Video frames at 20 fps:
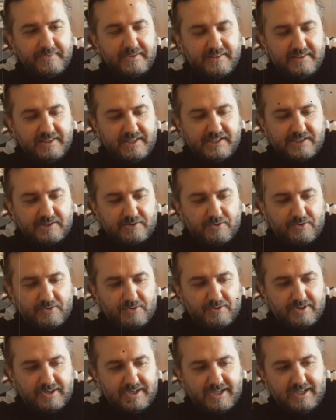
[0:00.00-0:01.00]
this
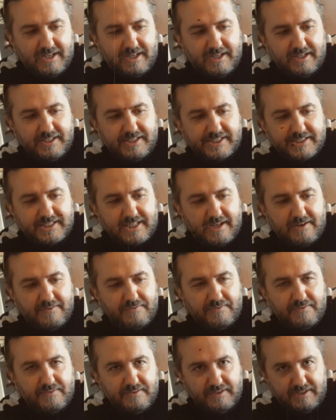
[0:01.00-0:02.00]
Corona
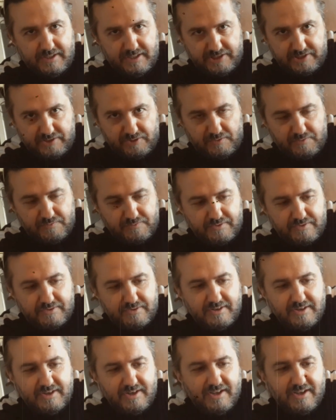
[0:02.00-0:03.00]
stuff is
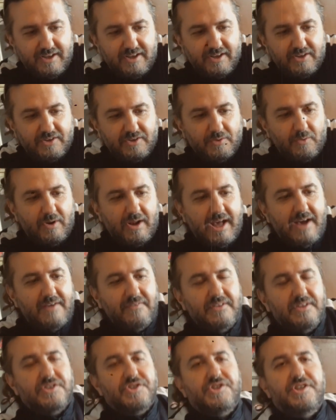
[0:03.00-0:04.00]
over, you will
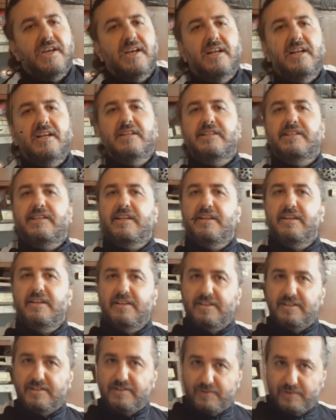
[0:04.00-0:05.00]
have the chance
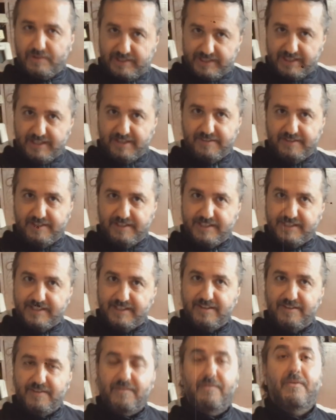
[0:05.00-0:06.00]
to see
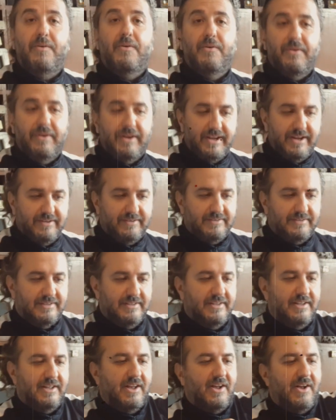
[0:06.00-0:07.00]
this for real.
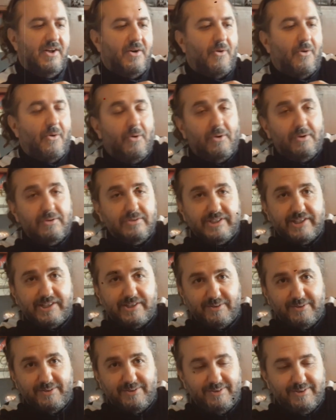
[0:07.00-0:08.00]

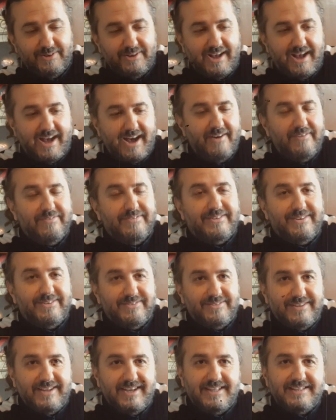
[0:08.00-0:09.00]
Also,
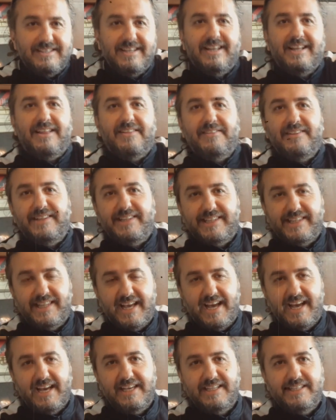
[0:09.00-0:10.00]
after that, the
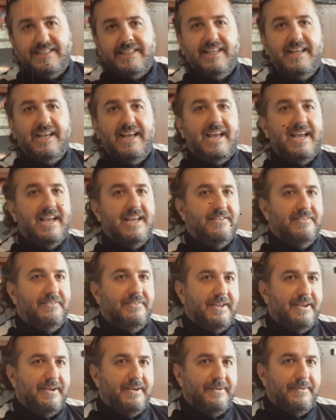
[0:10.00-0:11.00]
size and
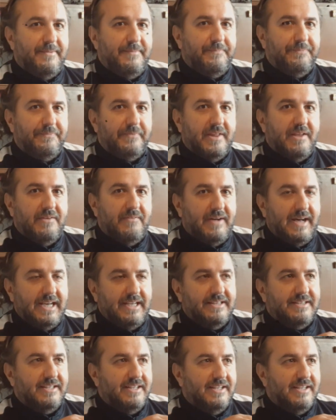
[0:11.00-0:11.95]
the height